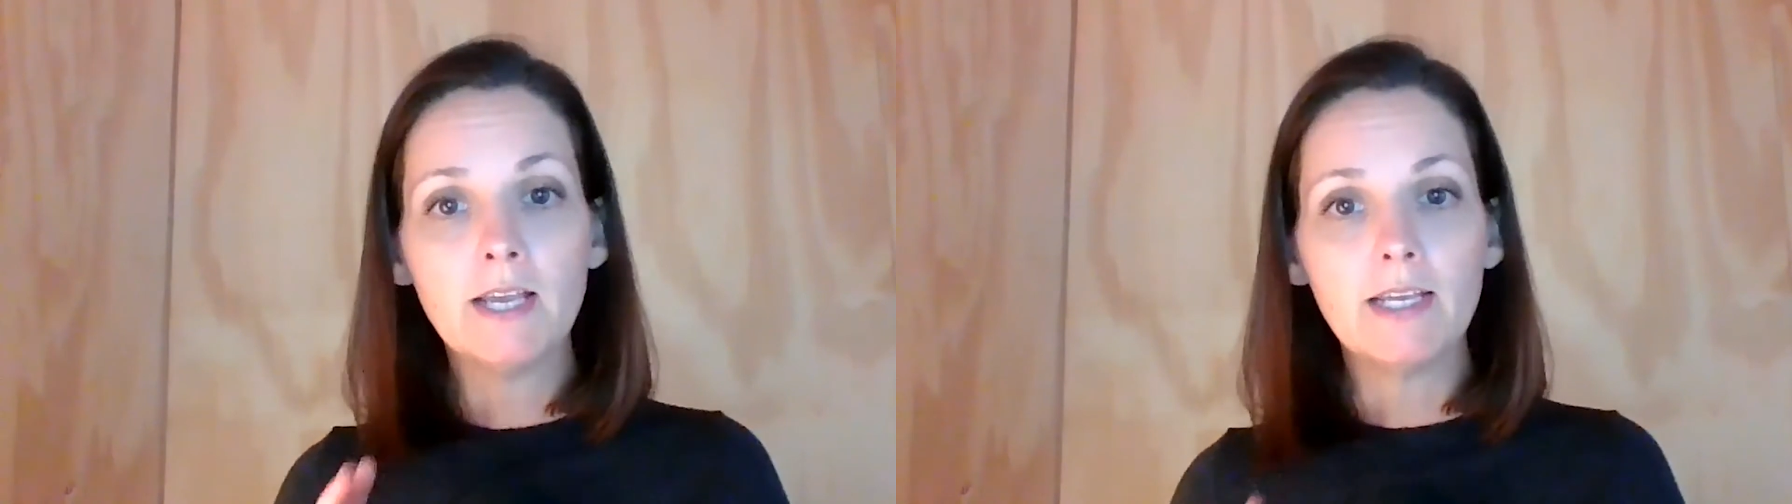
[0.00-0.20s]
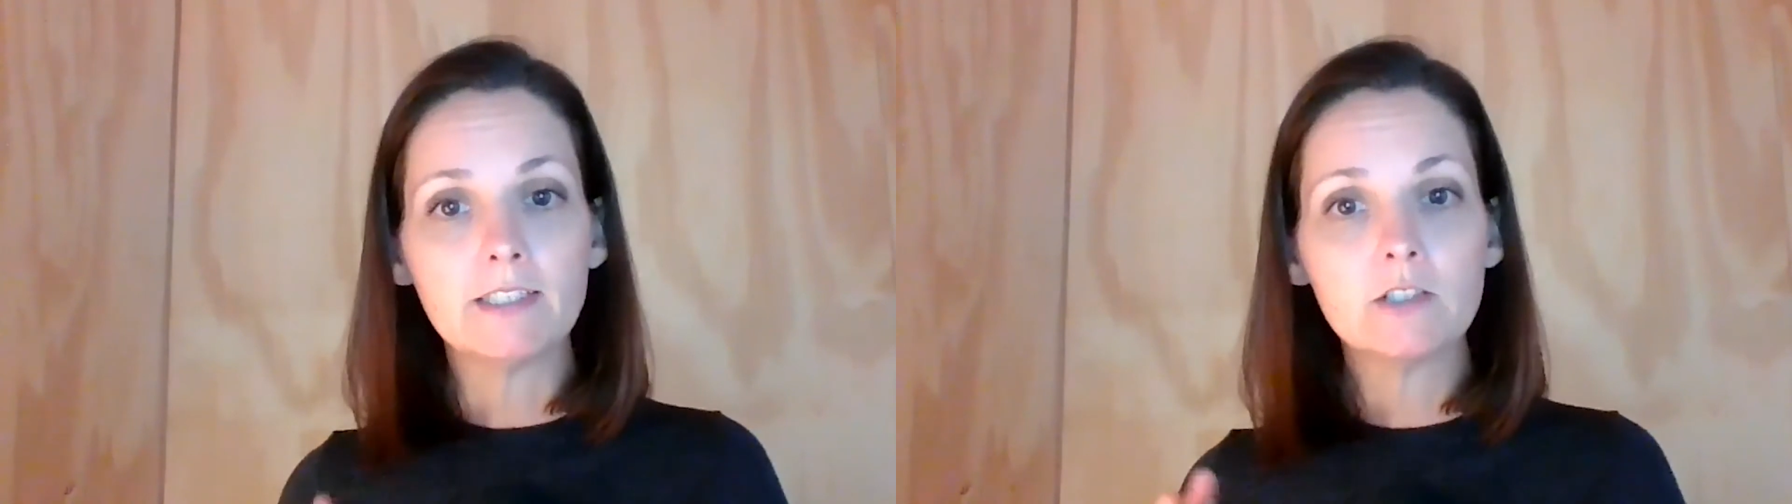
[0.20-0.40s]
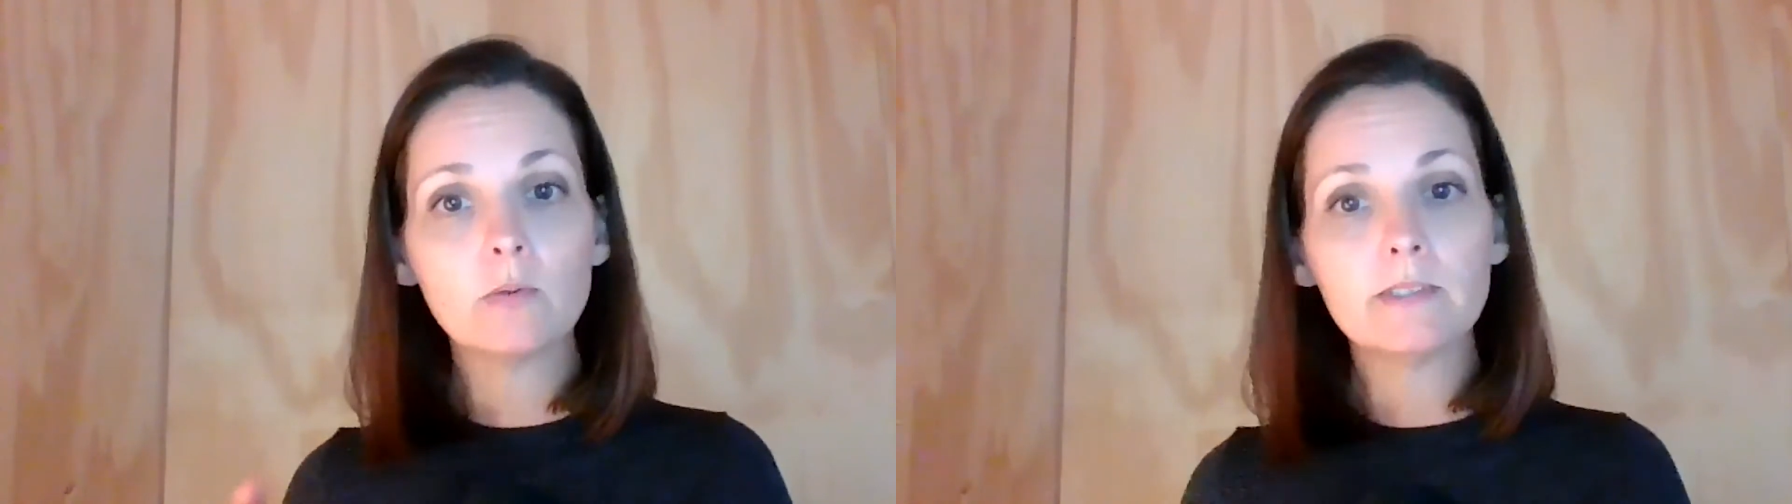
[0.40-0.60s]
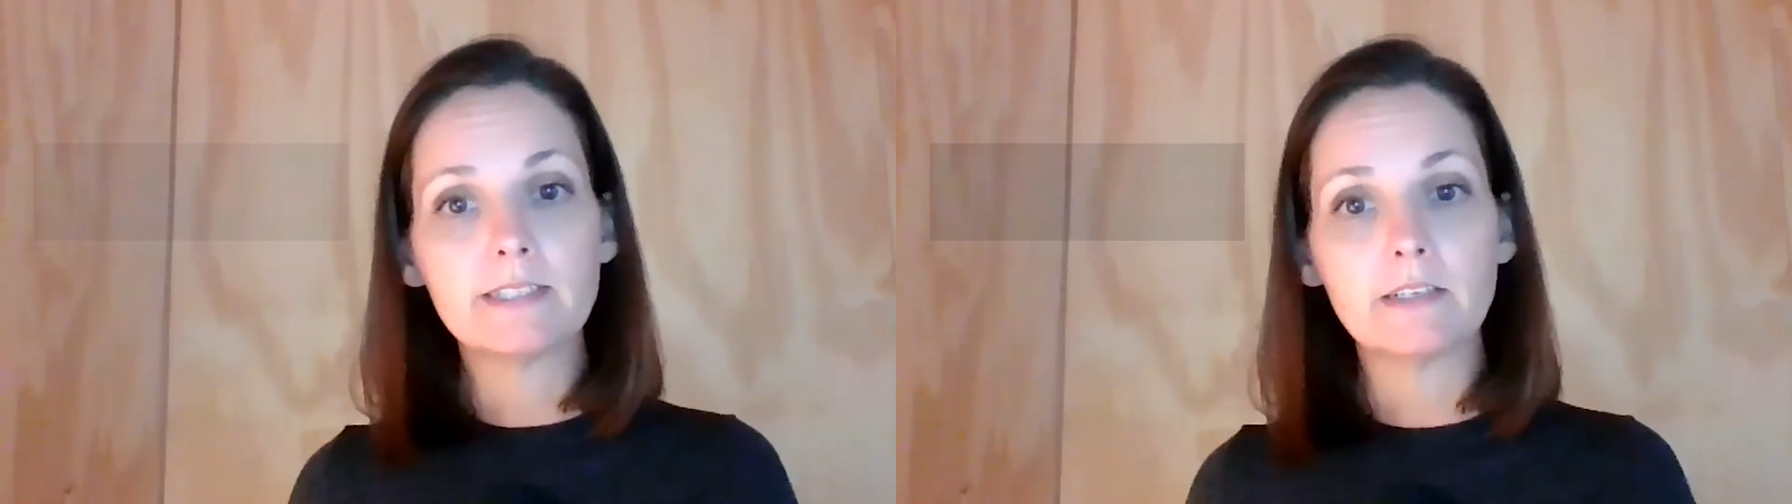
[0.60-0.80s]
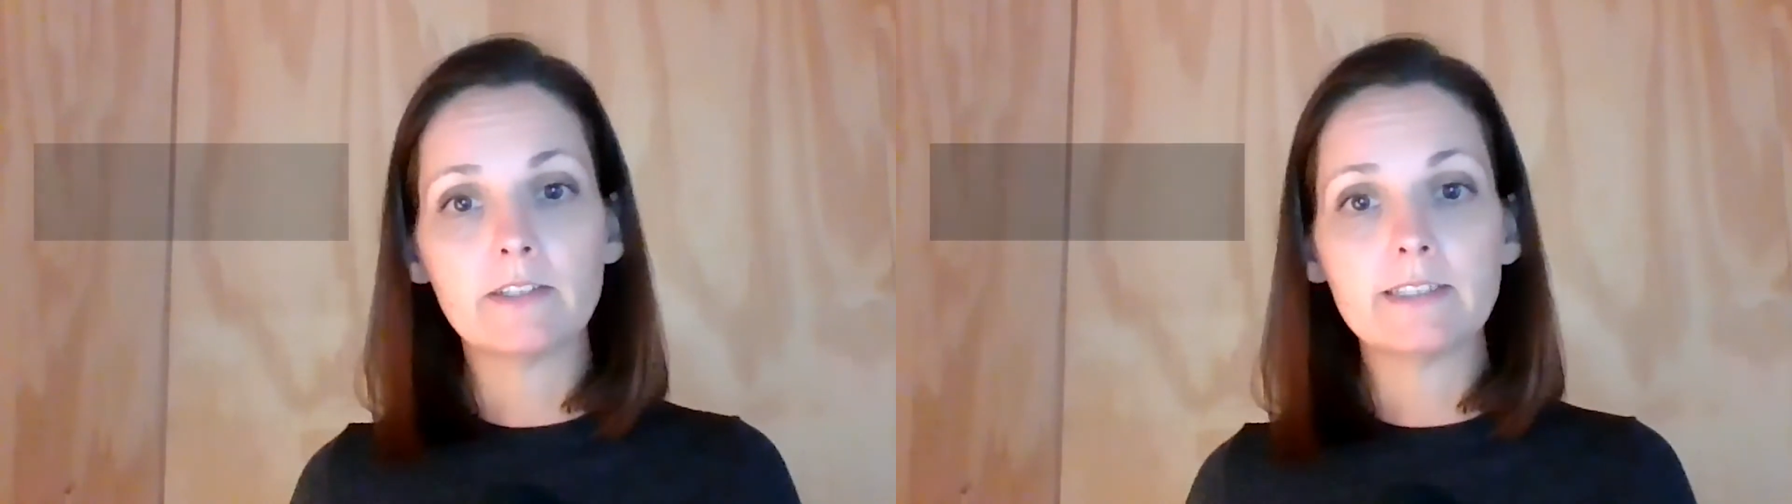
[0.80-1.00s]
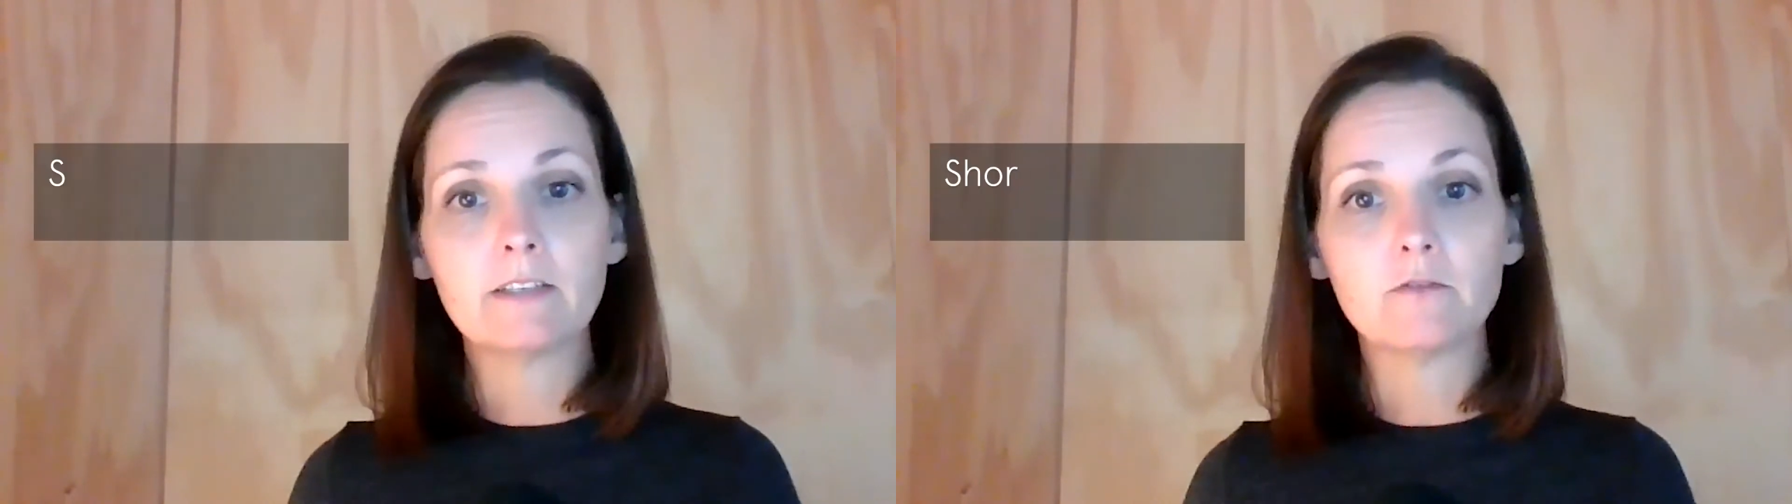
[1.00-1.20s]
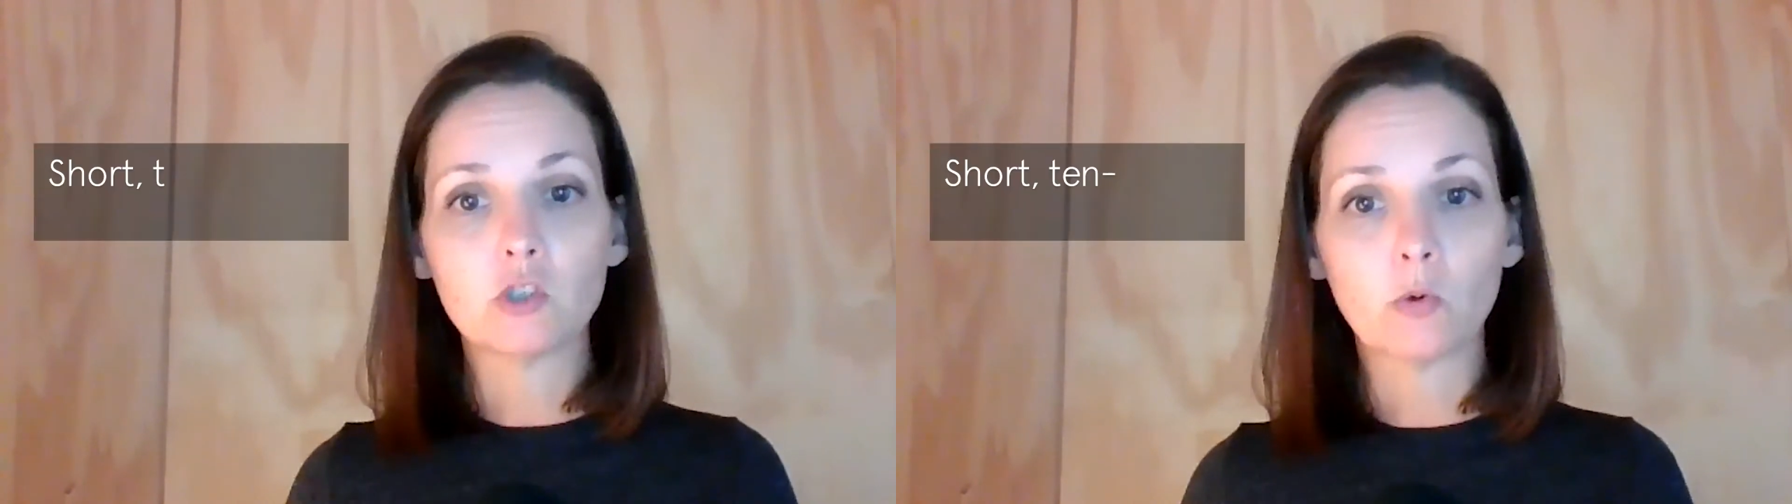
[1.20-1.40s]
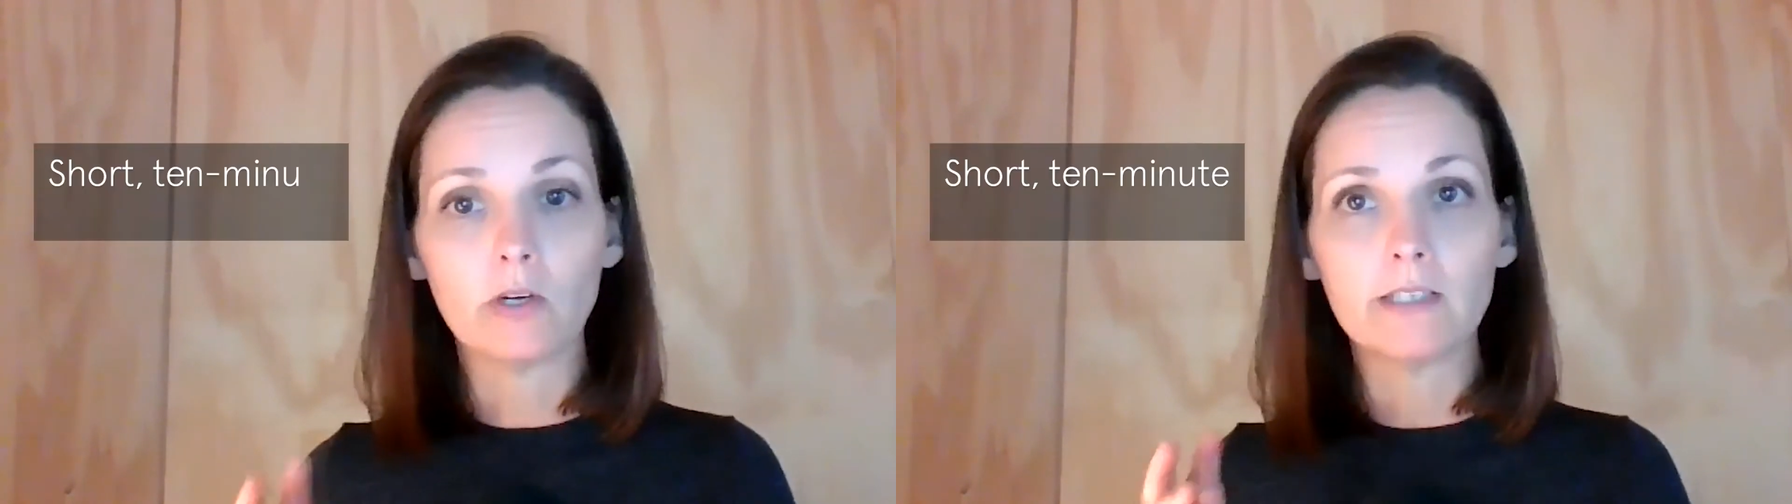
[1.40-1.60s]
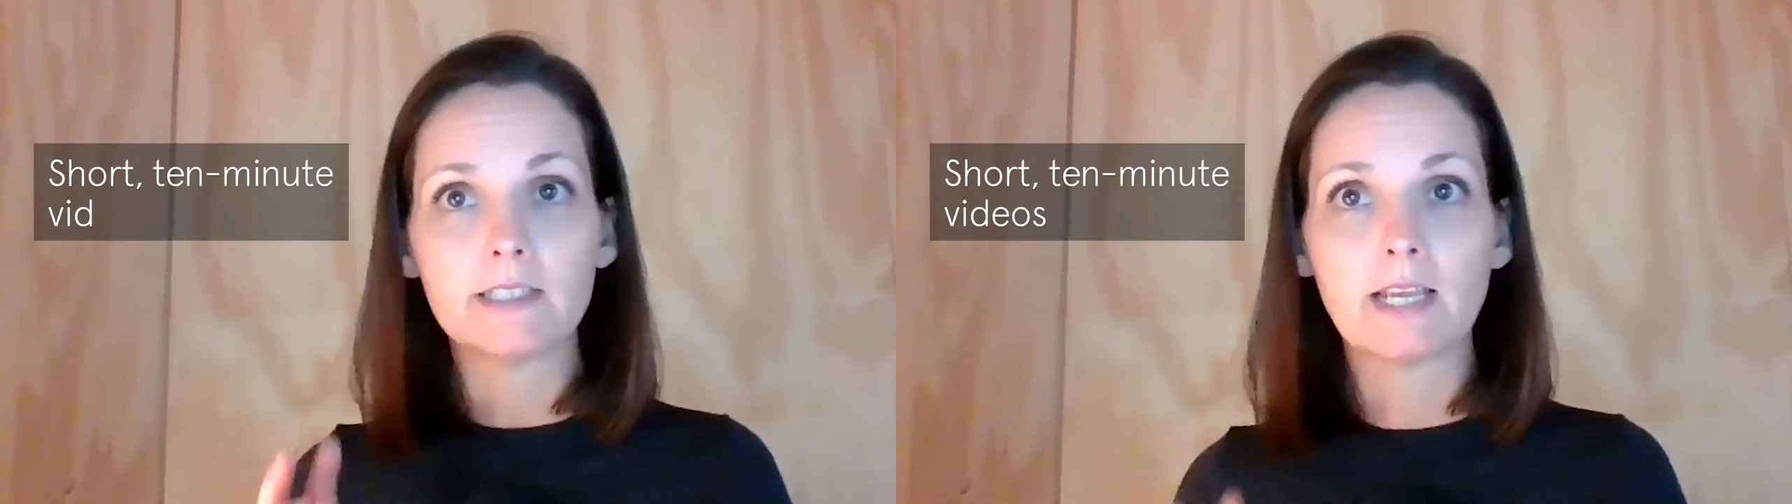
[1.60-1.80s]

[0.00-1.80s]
into a series of short